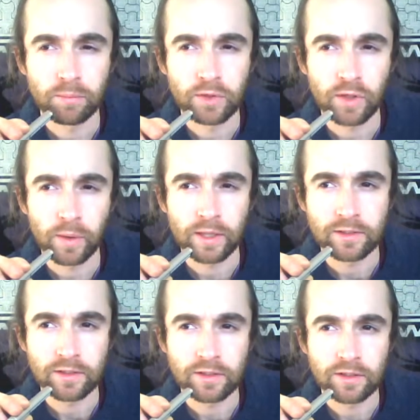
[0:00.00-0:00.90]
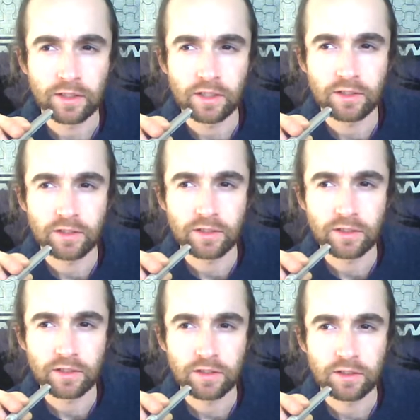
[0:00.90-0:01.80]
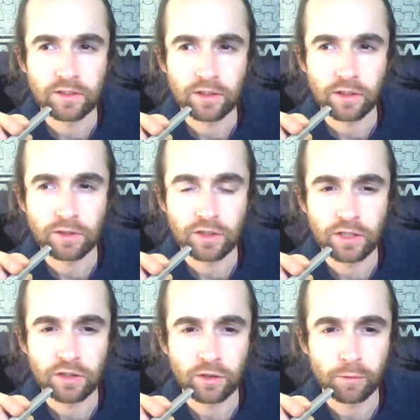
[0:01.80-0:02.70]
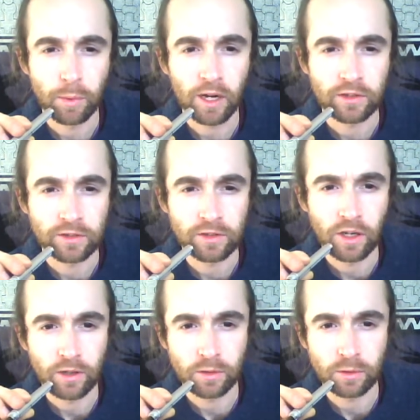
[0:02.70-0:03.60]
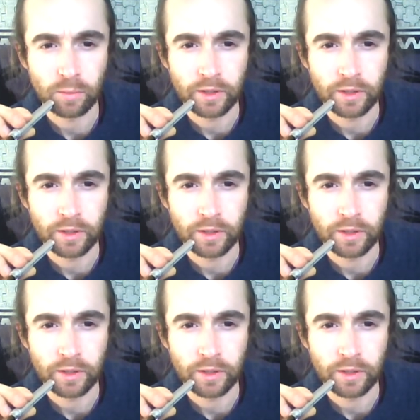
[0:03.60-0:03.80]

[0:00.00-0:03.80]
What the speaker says: So it's this negotiation of parts and whole.